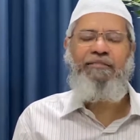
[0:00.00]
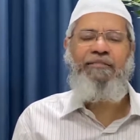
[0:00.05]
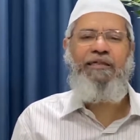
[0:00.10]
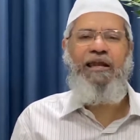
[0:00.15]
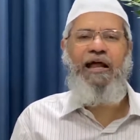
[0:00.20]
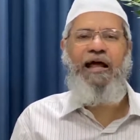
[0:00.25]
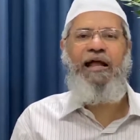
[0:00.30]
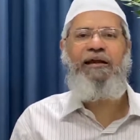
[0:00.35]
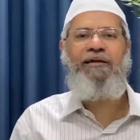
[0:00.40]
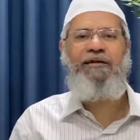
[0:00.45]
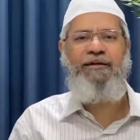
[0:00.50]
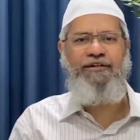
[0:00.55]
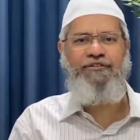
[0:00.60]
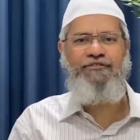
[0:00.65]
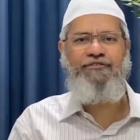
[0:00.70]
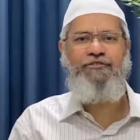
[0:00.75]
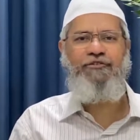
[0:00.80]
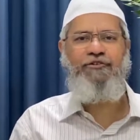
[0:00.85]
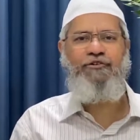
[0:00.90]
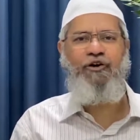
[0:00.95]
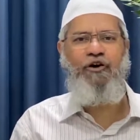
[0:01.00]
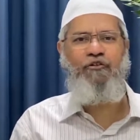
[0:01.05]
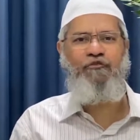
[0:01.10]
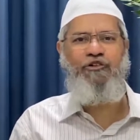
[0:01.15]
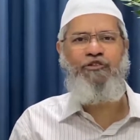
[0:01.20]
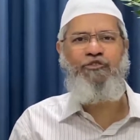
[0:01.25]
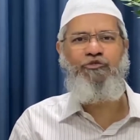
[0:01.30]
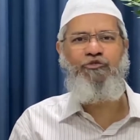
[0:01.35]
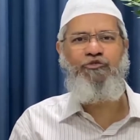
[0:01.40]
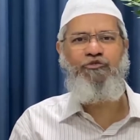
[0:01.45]
There are hundreds
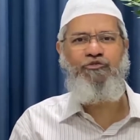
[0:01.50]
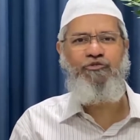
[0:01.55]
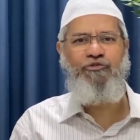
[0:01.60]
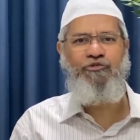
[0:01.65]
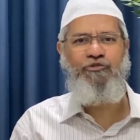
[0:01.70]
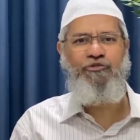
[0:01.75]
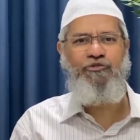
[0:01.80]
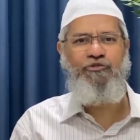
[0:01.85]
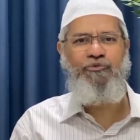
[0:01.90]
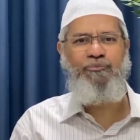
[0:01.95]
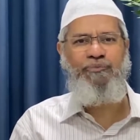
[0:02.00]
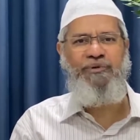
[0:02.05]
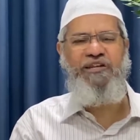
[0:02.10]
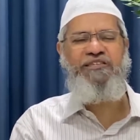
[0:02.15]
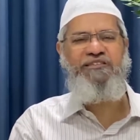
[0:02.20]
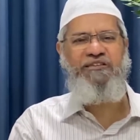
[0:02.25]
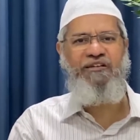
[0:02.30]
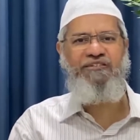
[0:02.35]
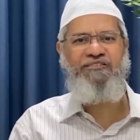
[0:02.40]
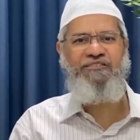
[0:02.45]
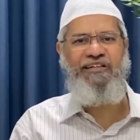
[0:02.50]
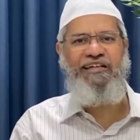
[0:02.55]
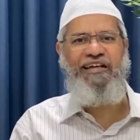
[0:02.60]
of Hindu preachers